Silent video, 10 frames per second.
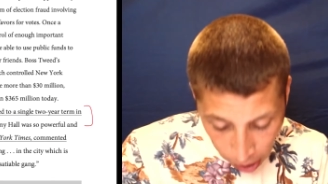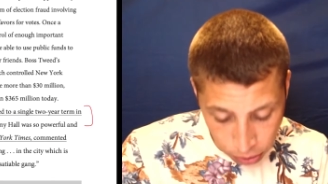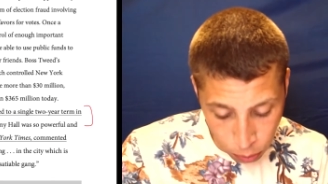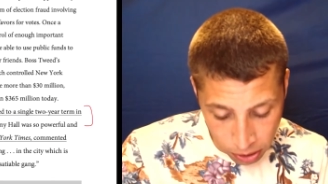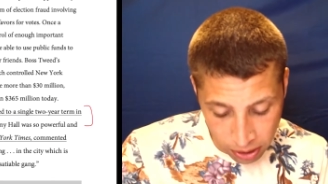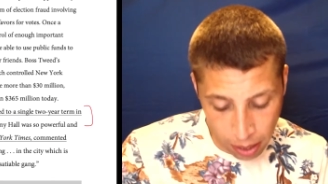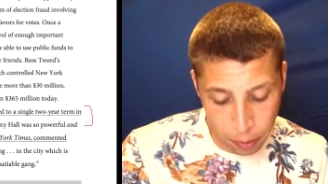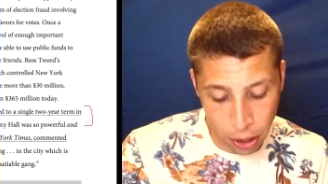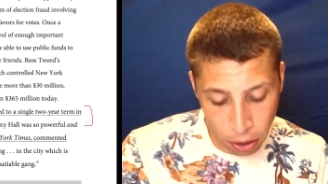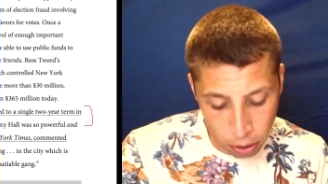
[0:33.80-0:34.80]
Tweed's Tammany
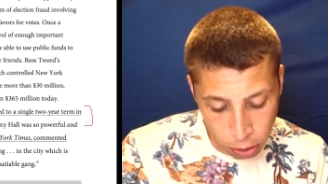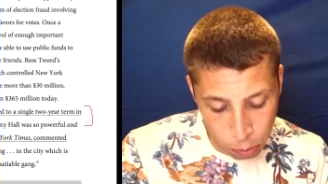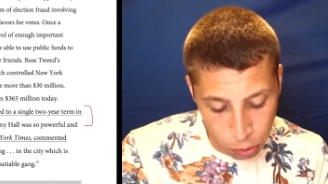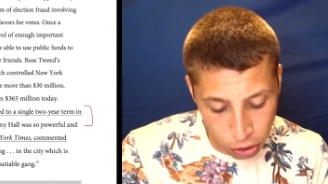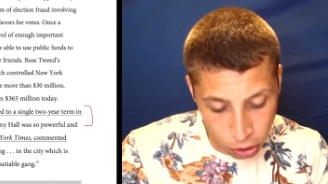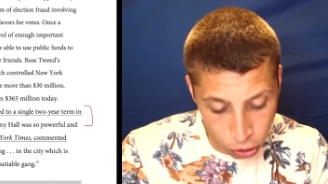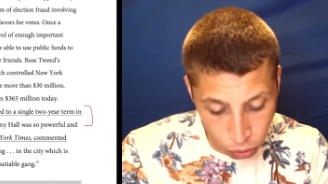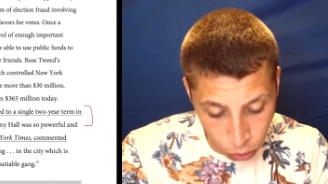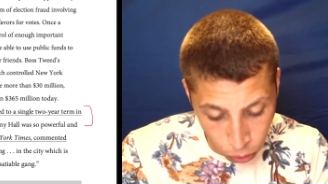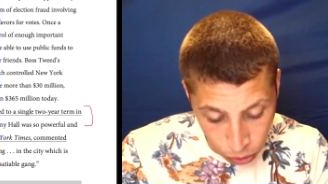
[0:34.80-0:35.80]
Hall Group, which
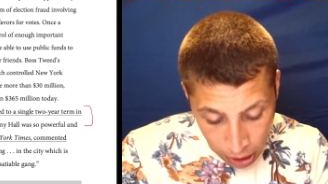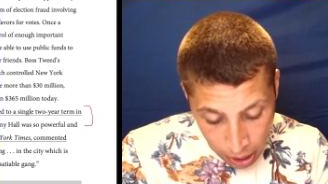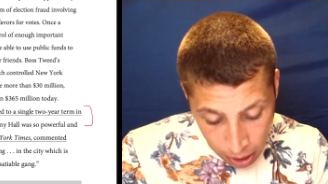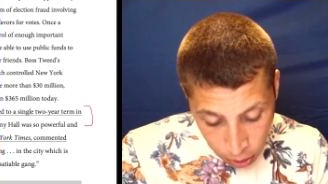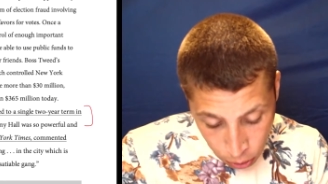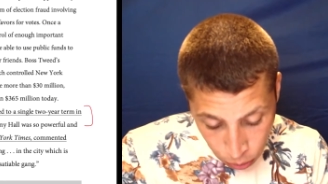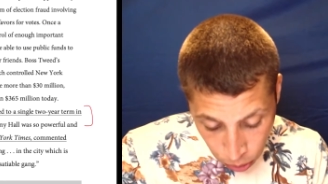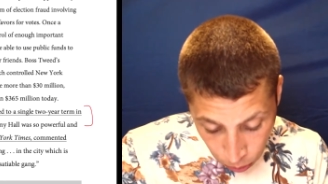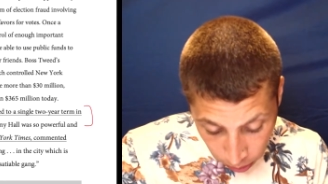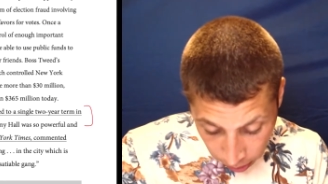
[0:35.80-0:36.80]
controlled New
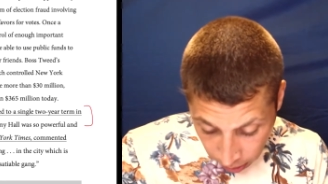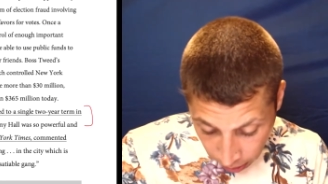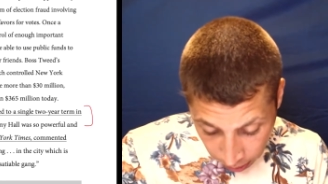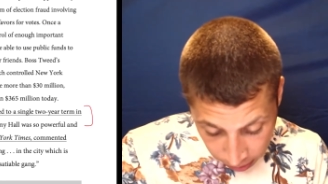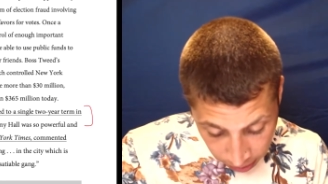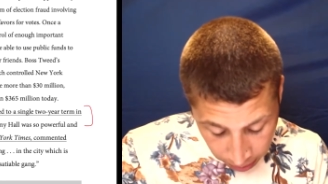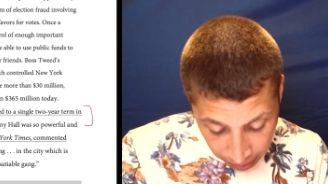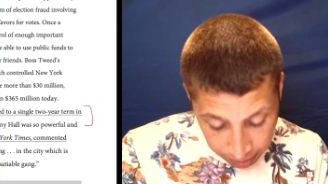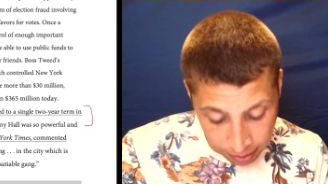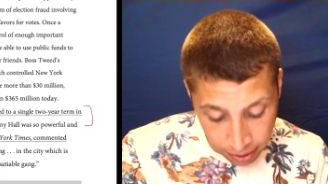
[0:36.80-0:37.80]
York uh, City in the
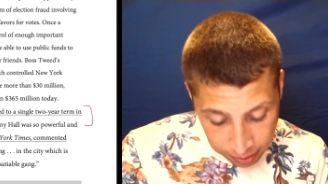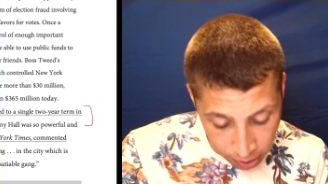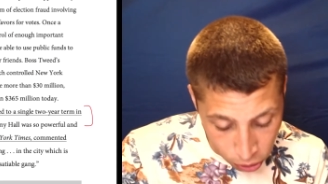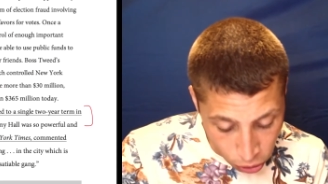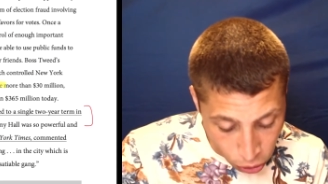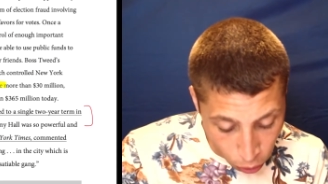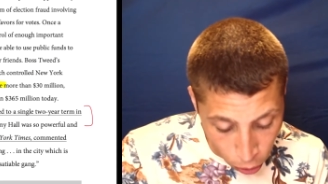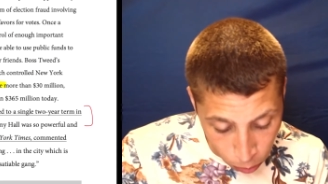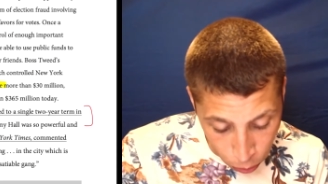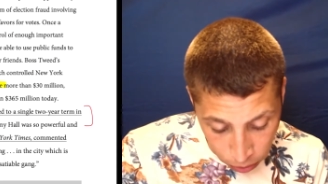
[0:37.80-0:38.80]
1860s,
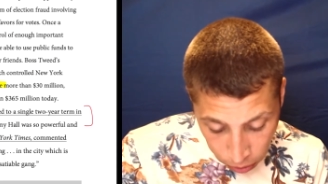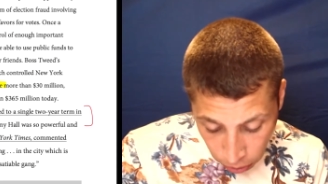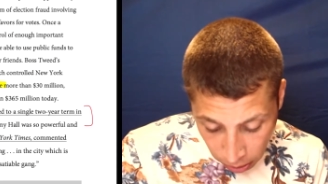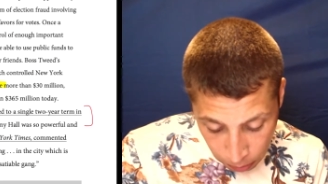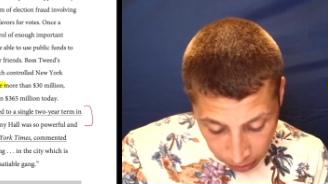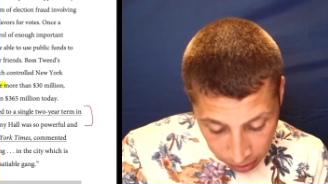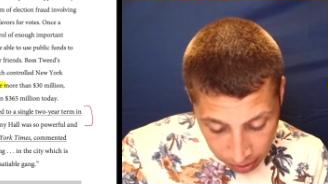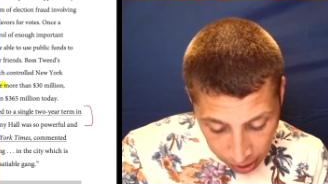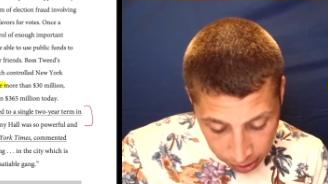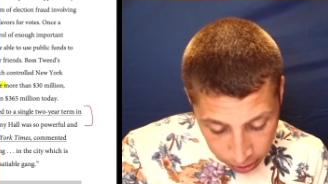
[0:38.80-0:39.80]
stole more than $30 million,
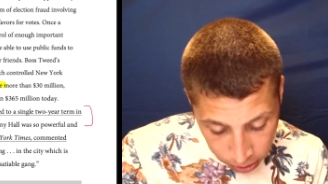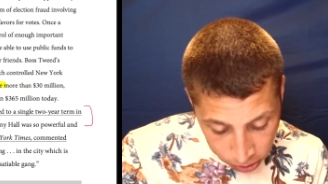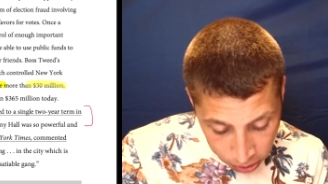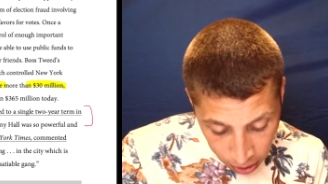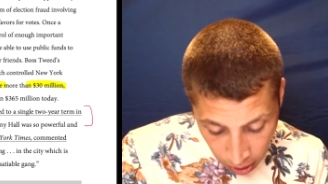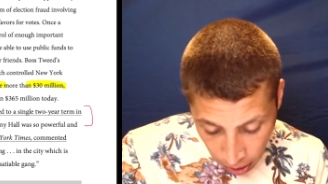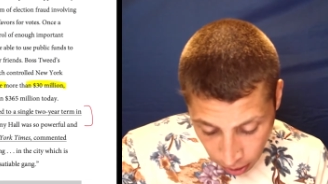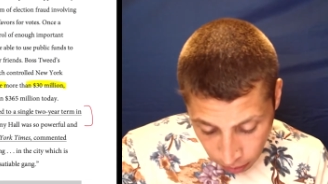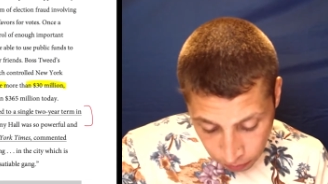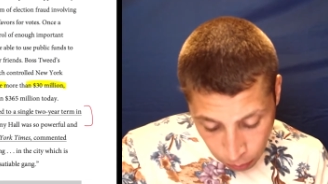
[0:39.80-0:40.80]

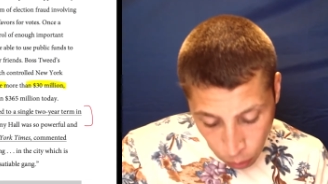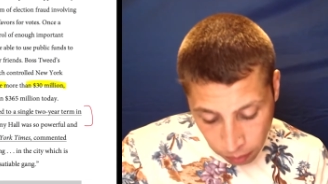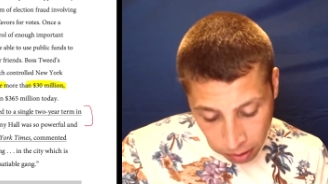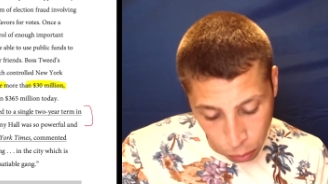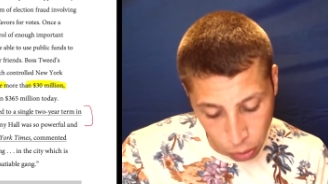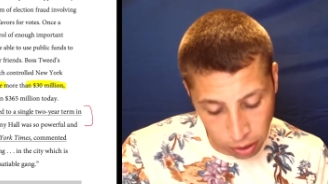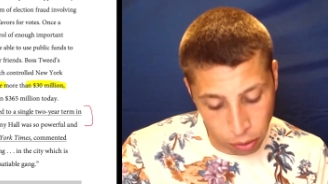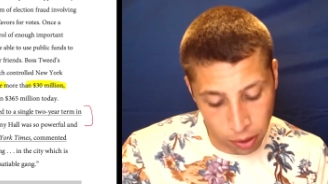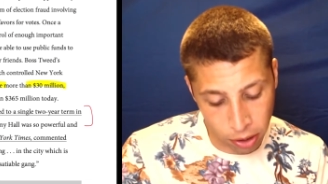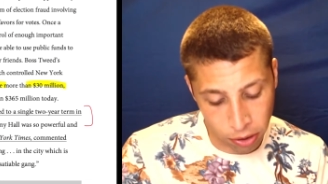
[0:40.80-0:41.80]
the equivalent of more than
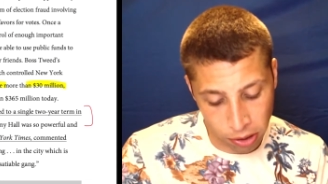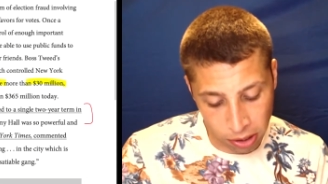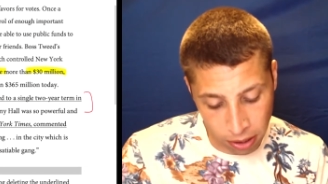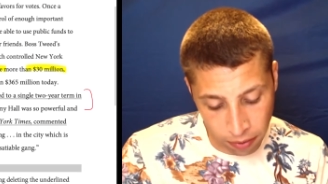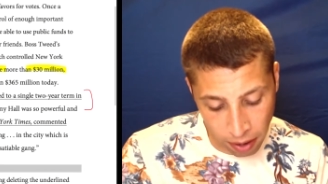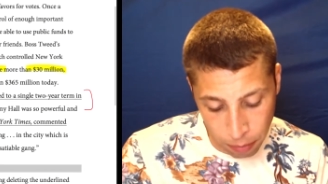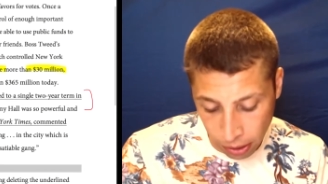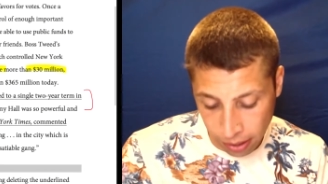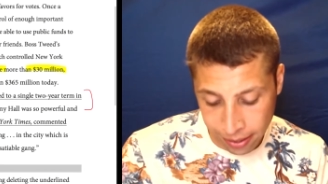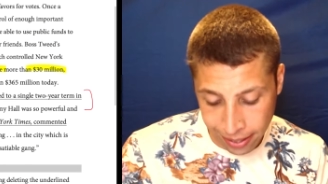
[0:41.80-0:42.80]
$365
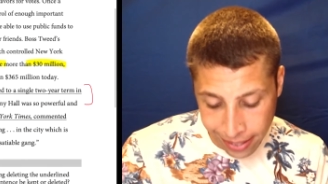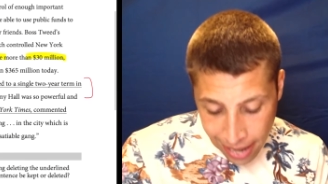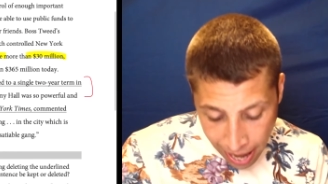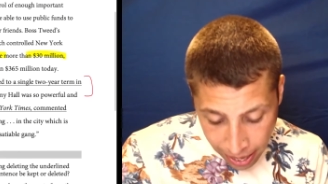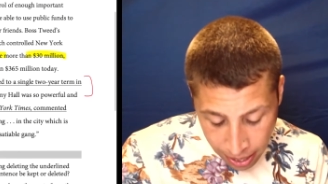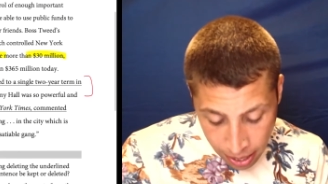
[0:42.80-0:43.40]
million today.